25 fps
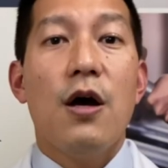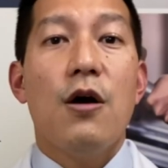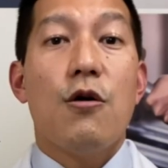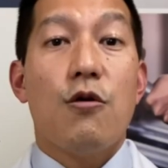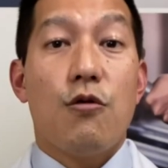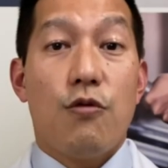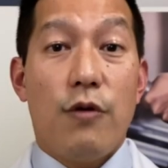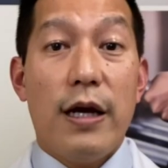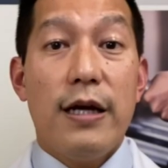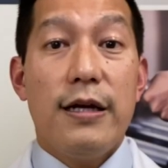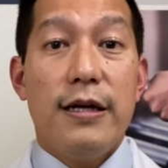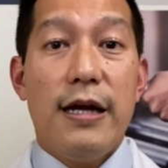
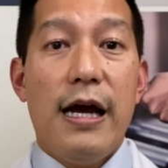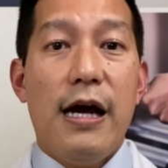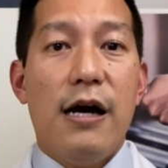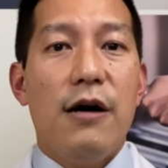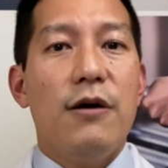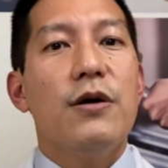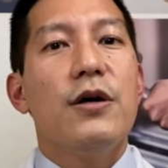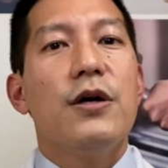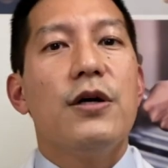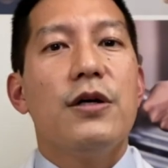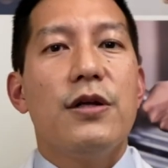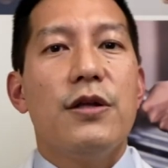Right now,
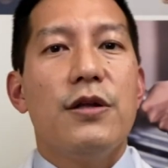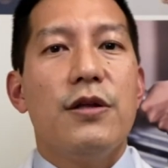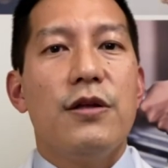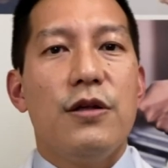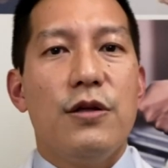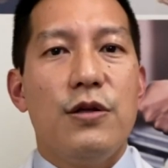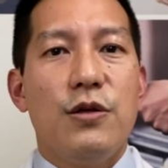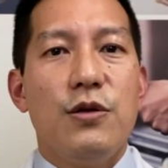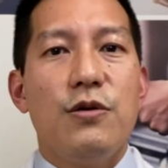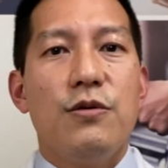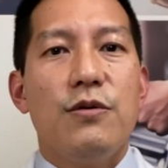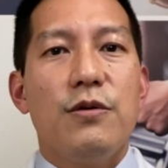the
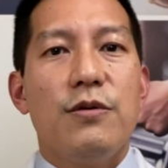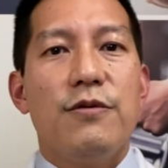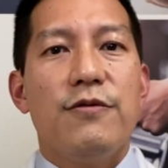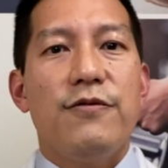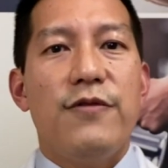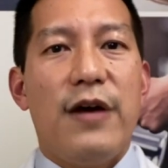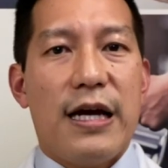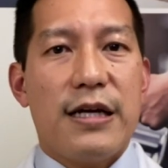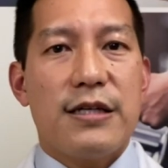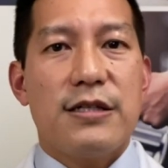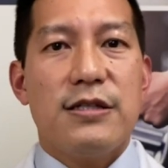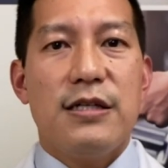new
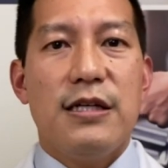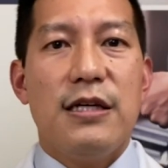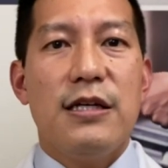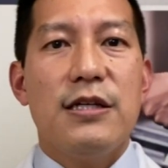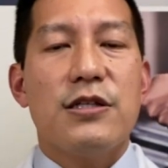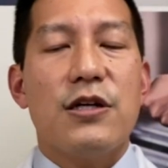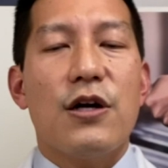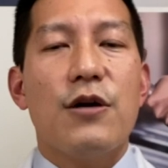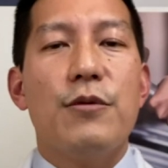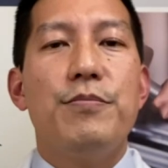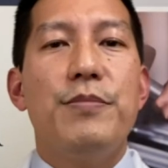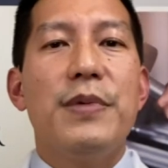vaccines
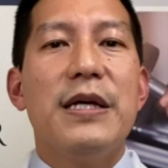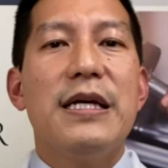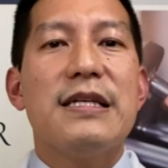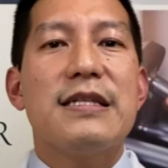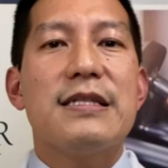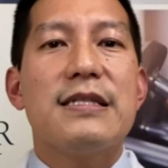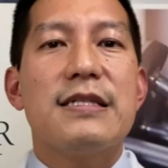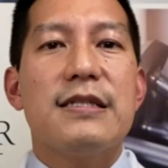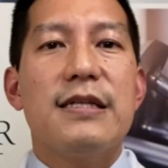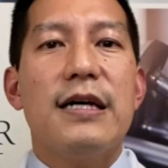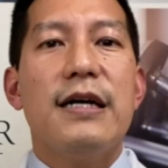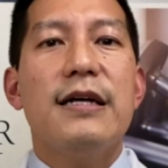are being
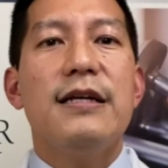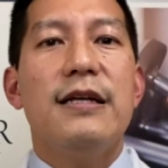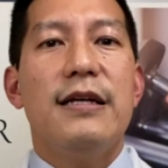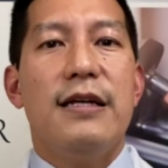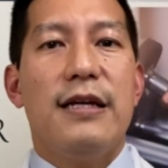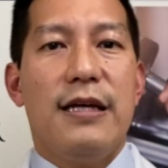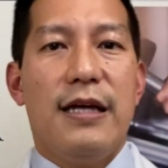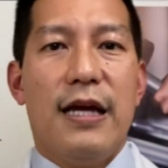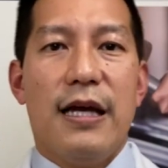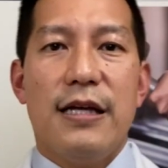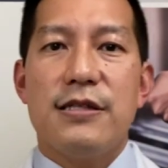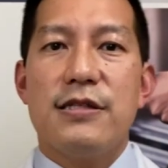studied
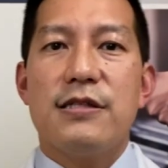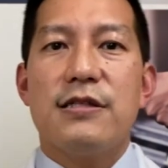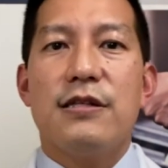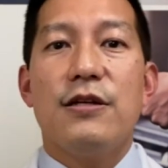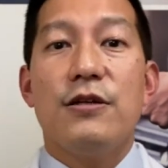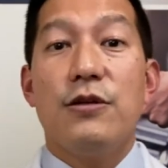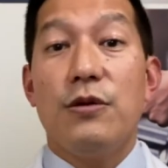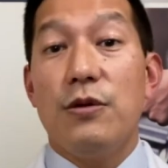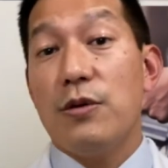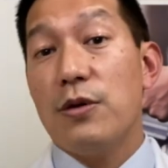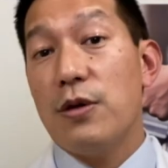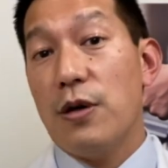against the
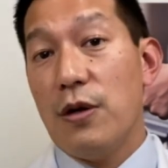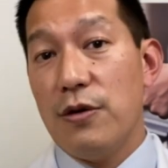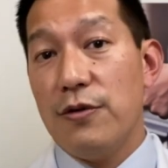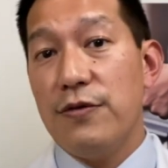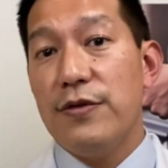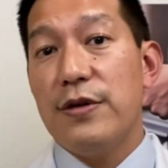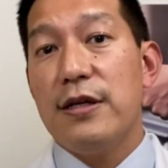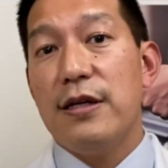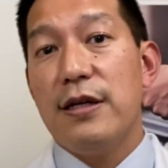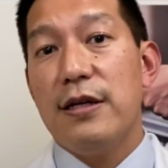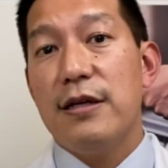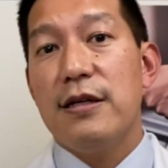new
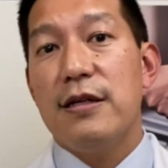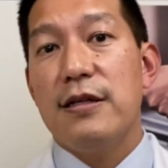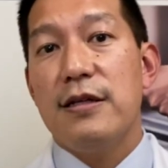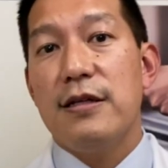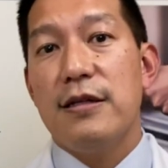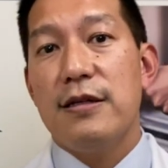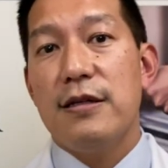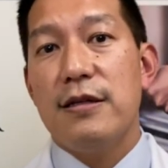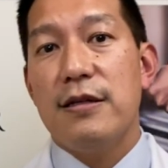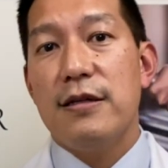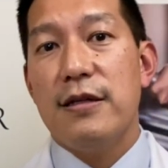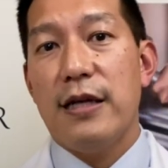
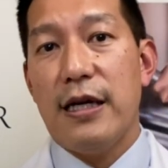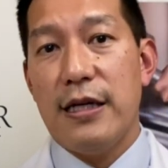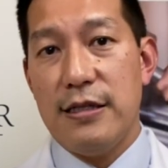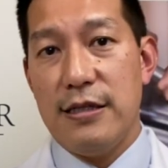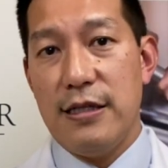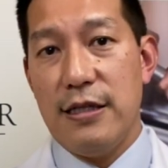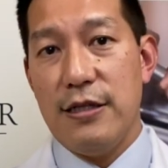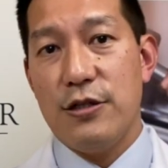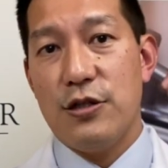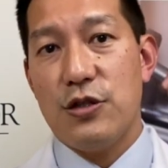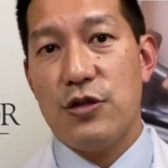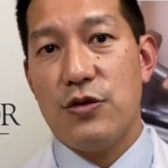
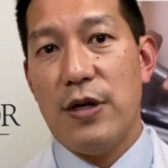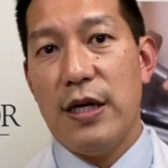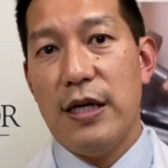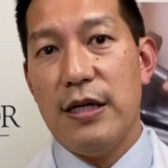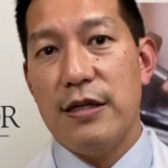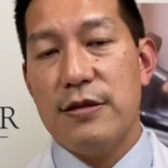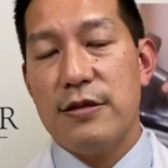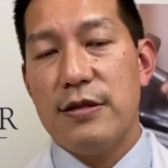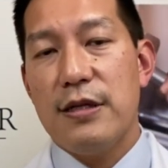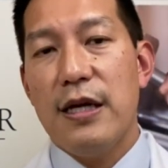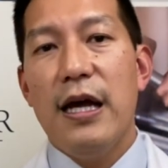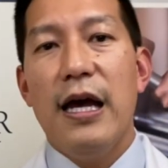COVID-19
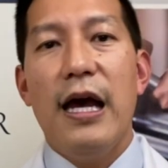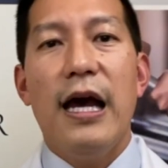strains,